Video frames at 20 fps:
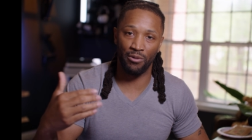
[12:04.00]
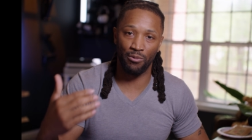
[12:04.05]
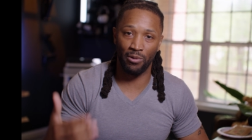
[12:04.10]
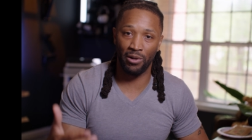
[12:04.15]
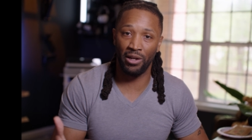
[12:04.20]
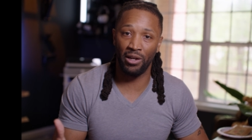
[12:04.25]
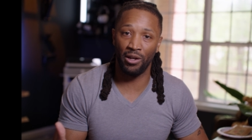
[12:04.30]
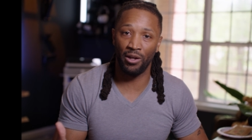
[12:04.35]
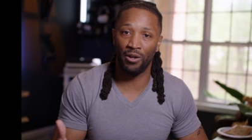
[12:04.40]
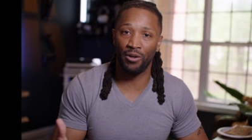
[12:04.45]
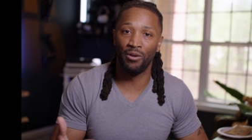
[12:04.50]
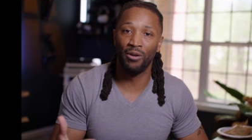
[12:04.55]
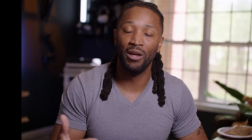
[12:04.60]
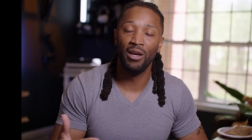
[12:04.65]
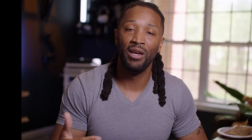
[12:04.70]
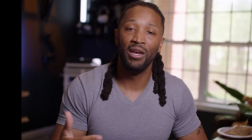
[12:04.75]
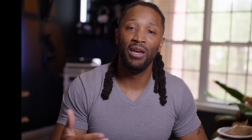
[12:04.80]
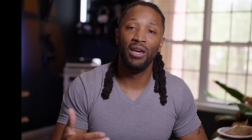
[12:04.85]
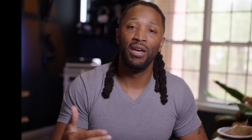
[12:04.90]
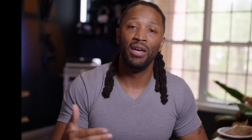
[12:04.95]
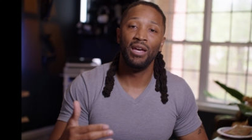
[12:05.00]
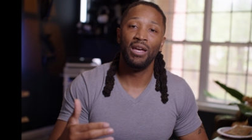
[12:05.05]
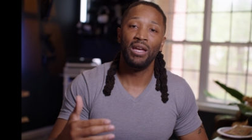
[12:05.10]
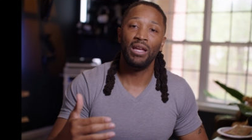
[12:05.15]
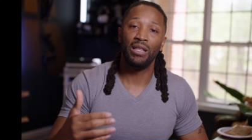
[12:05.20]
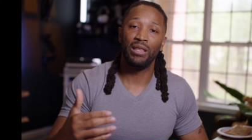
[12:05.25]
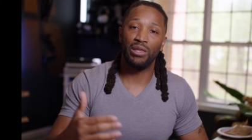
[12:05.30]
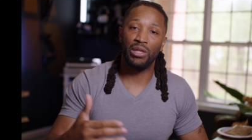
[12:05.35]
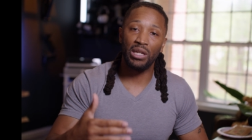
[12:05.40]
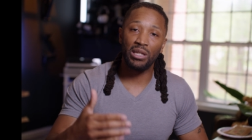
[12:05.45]
well,
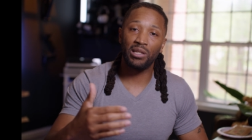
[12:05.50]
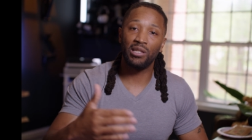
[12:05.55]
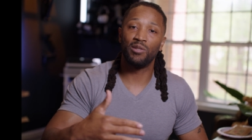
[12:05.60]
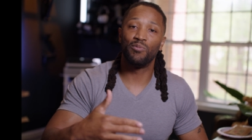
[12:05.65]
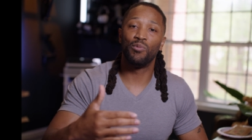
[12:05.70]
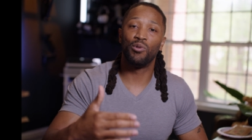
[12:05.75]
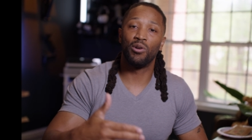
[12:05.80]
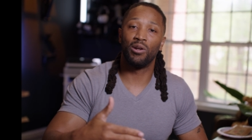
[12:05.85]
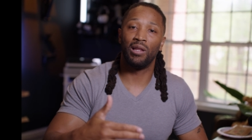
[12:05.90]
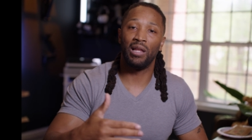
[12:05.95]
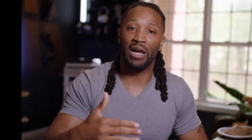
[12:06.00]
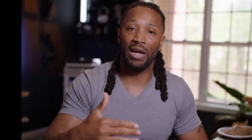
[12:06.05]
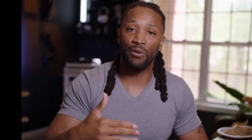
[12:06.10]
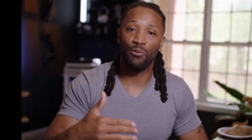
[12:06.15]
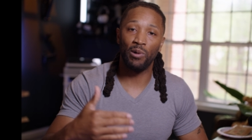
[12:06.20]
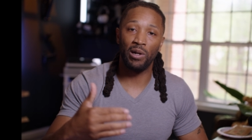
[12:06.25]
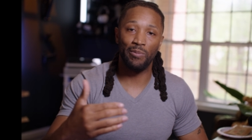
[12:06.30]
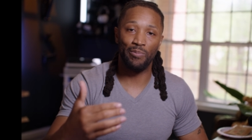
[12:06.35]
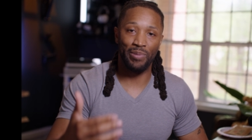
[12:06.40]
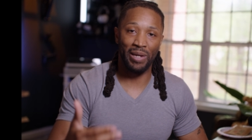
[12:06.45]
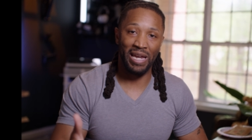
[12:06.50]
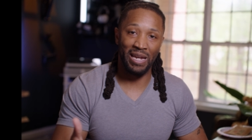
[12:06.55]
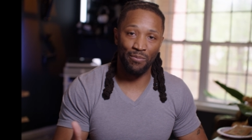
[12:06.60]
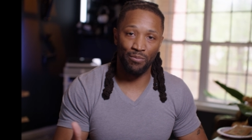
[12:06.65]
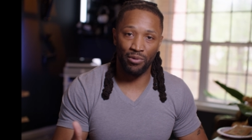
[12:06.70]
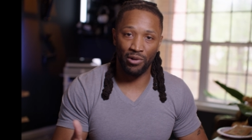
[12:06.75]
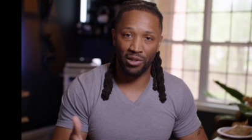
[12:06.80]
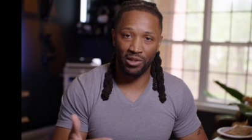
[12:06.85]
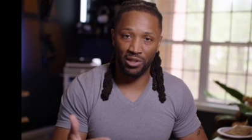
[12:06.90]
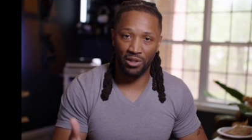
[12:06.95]
this is more like, what
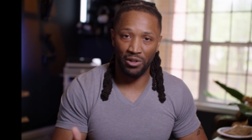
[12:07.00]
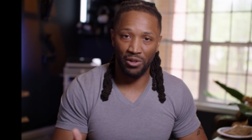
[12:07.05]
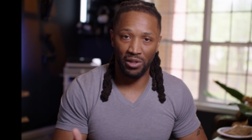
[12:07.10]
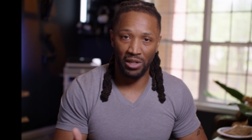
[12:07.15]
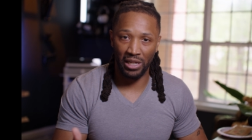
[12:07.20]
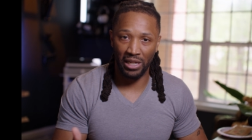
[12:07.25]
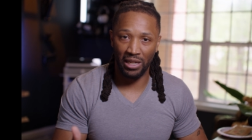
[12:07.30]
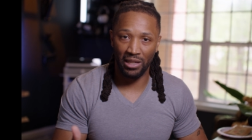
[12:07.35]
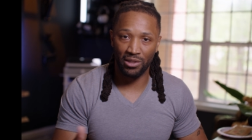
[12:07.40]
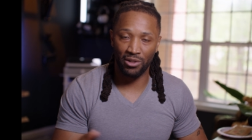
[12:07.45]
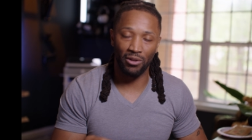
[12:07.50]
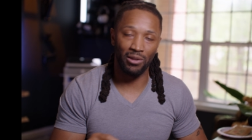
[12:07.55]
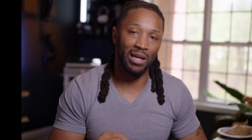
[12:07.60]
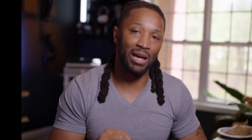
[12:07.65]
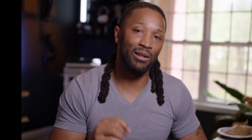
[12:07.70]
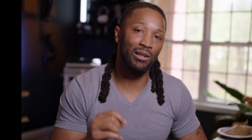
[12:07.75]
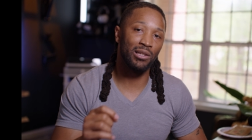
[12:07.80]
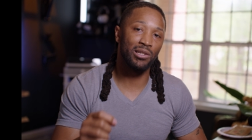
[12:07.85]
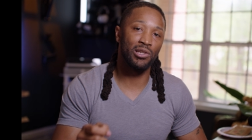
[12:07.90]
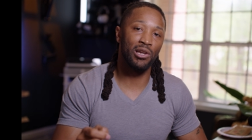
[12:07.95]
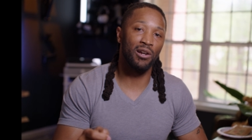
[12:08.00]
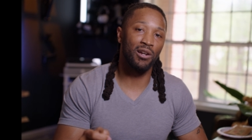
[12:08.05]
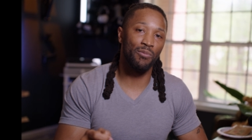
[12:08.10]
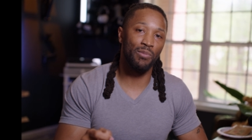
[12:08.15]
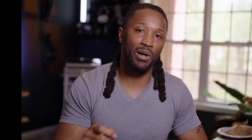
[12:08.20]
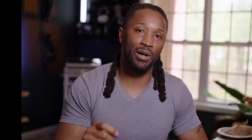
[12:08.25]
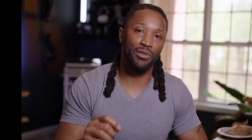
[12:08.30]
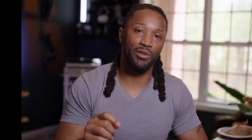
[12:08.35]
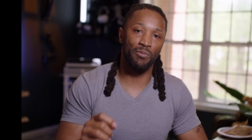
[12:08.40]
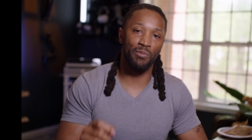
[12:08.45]
paintbrush do you need? So now let's talk
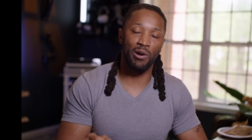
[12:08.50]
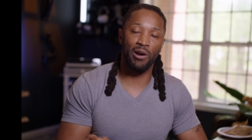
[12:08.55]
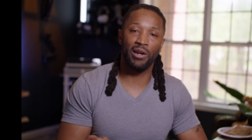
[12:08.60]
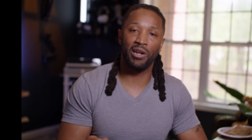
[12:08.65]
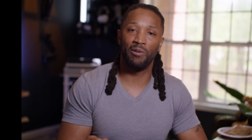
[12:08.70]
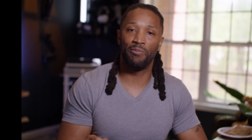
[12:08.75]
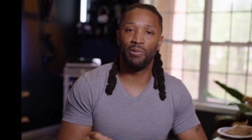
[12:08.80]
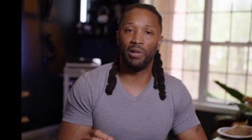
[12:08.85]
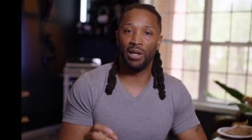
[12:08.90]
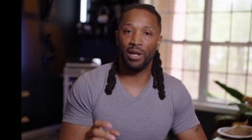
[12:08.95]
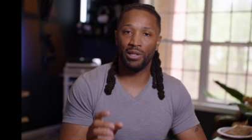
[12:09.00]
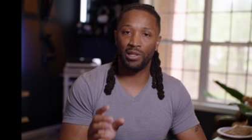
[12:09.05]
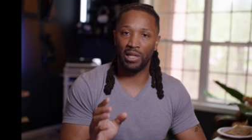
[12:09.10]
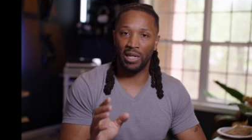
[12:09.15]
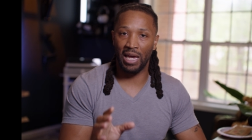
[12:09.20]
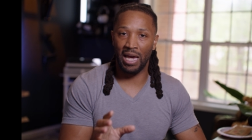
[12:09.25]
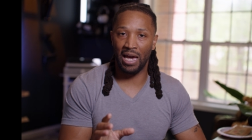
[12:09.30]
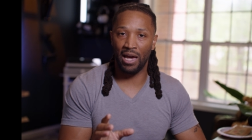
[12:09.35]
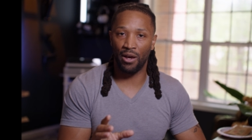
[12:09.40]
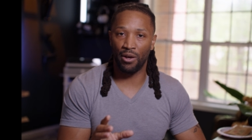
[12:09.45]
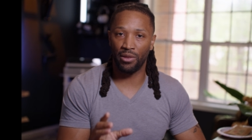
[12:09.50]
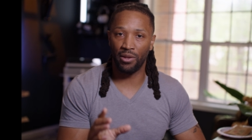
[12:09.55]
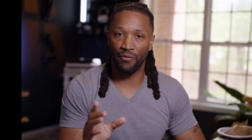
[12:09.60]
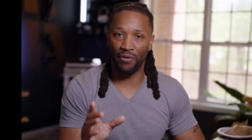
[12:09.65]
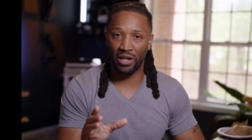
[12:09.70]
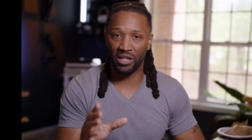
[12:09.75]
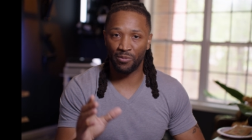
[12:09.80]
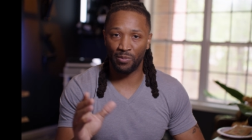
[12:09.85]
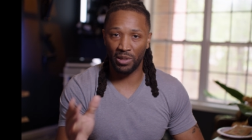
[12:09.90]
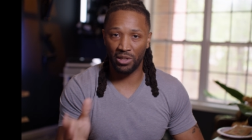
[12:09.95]
about the marketplace and how the
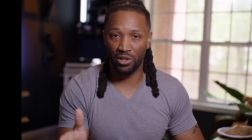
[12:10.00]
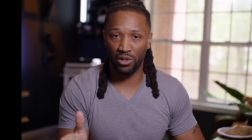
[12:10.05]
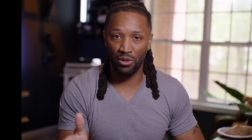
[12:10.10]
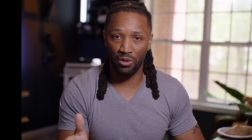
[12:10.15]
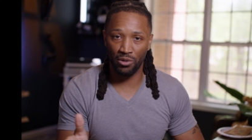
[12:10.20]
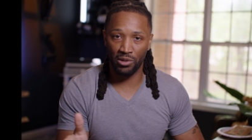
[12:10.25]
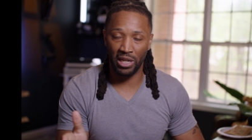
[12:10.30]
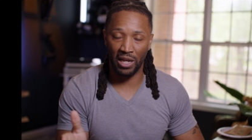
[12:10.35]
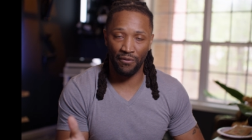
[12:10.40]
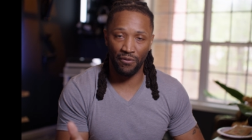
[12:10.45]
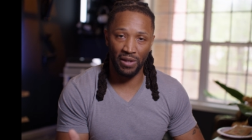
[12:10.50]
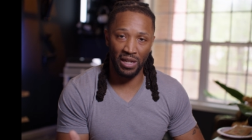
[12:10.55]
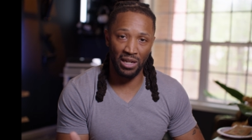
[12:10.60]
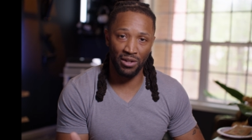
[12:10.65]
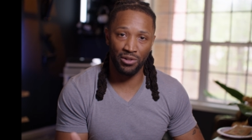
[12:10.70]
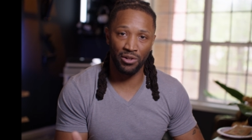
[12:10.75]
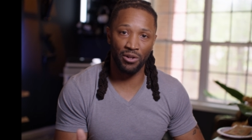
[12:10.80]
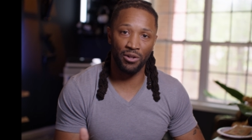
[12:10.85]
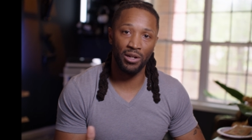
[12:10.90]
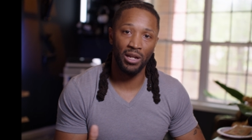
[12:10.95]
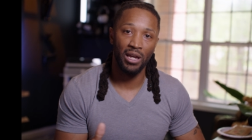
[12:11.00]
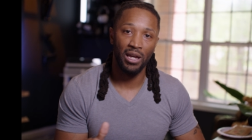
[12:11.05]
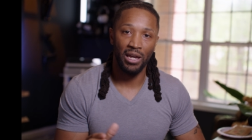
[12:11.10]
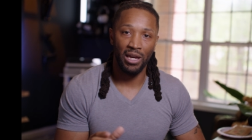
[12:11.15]
Vespid IIs have entered